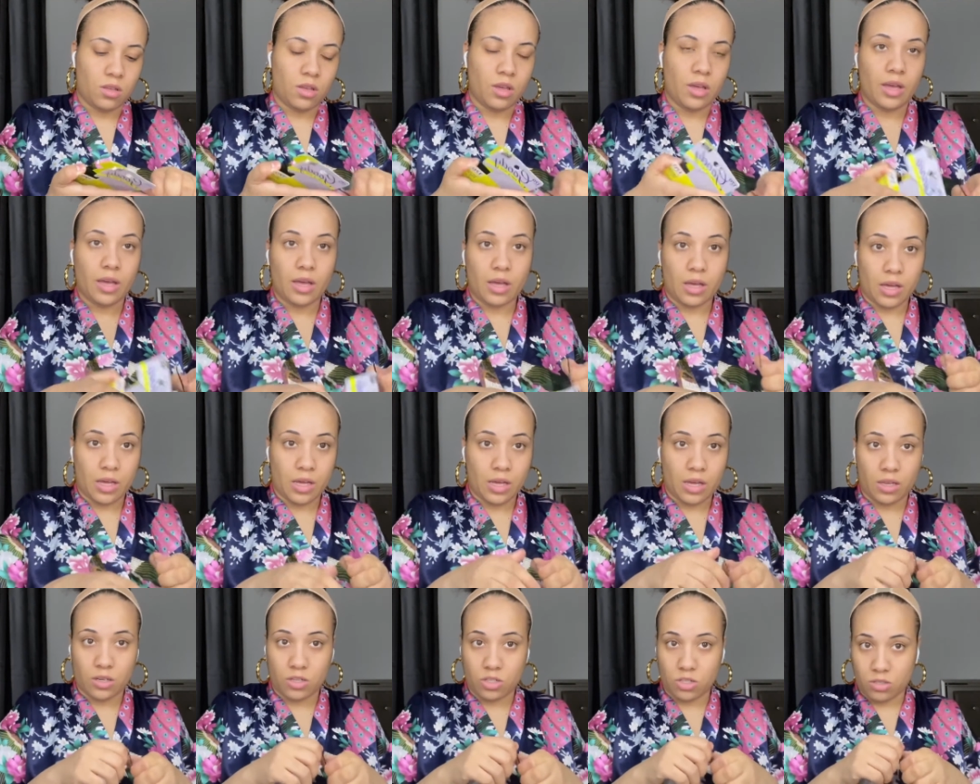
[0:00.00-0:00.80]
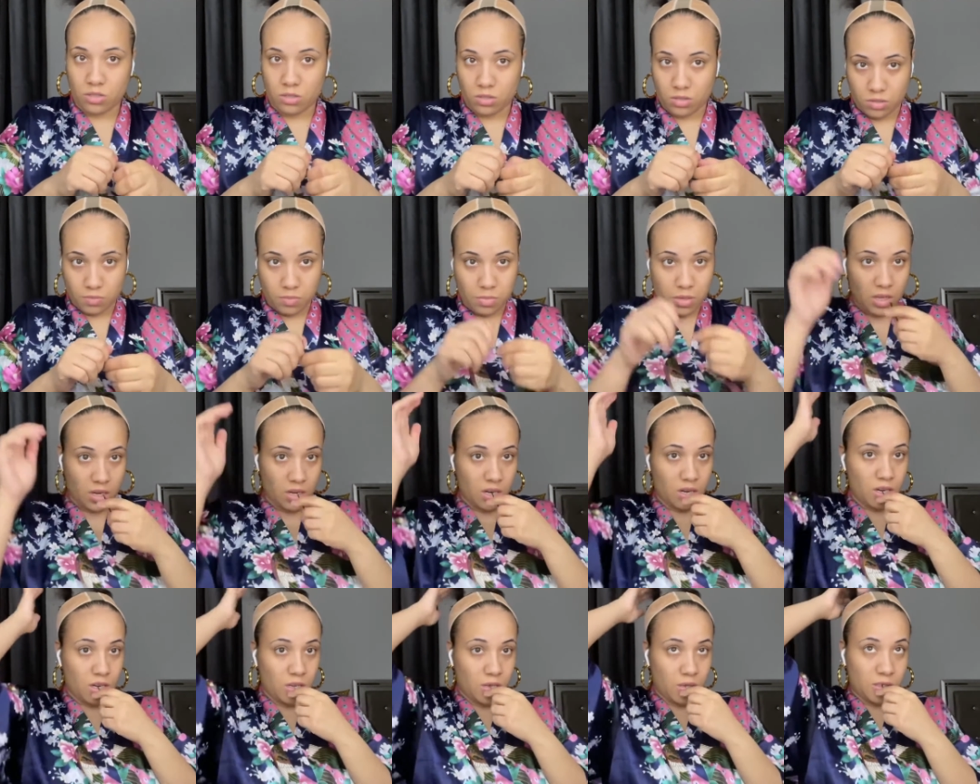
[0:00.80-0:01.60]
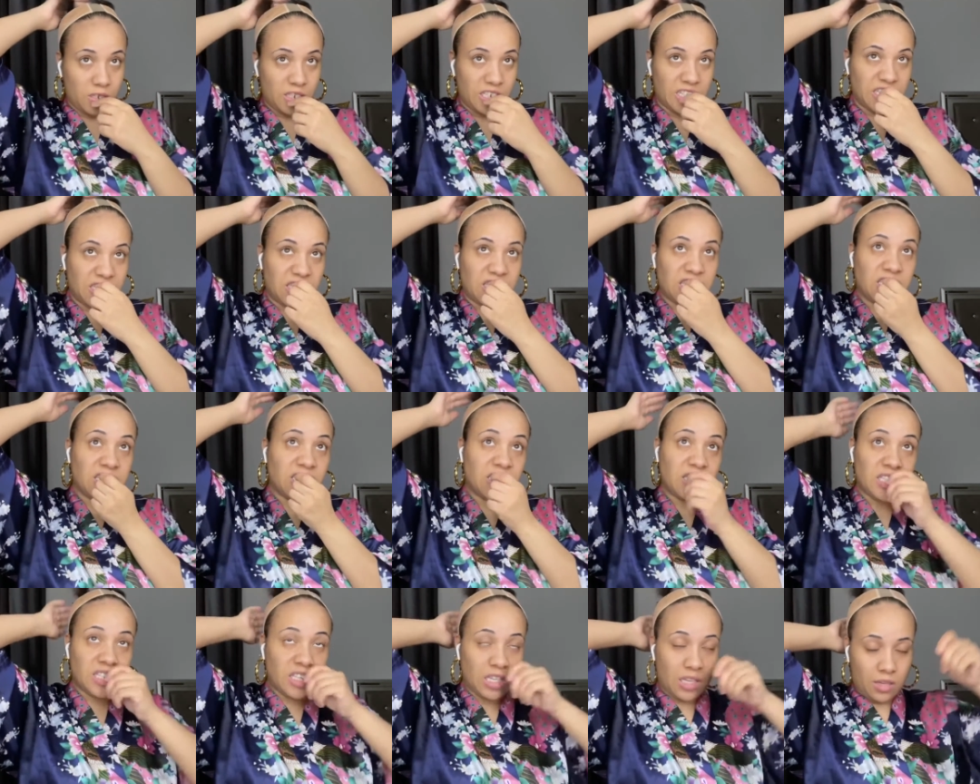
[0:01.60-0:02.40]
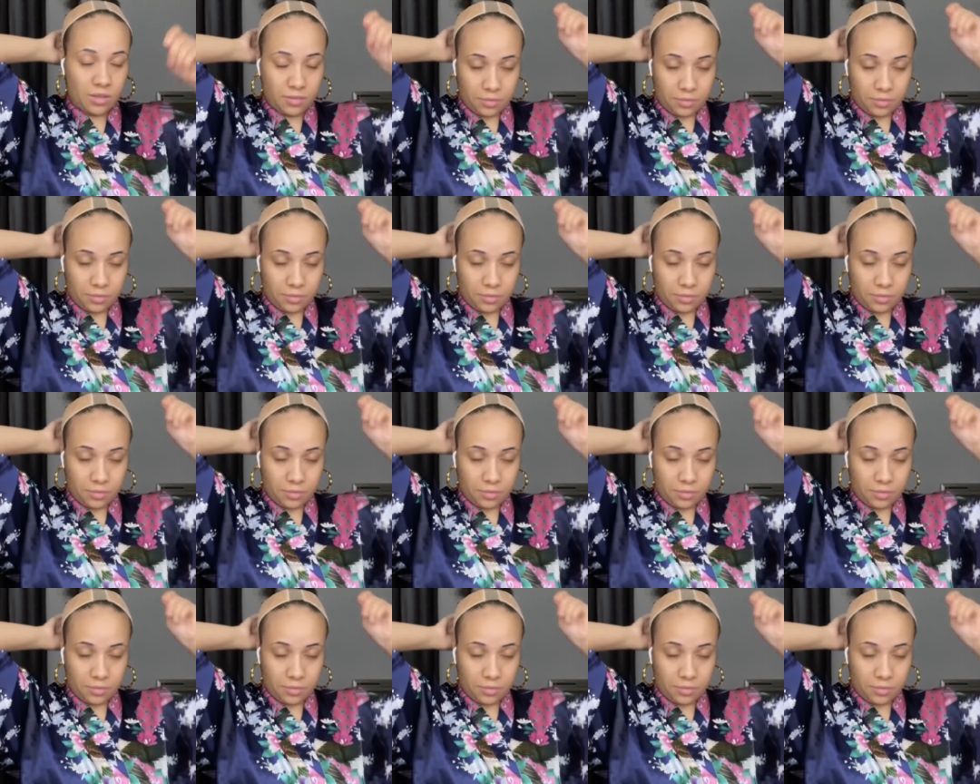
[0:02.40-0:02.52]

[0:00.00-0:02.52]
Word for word: I just pin it up like this.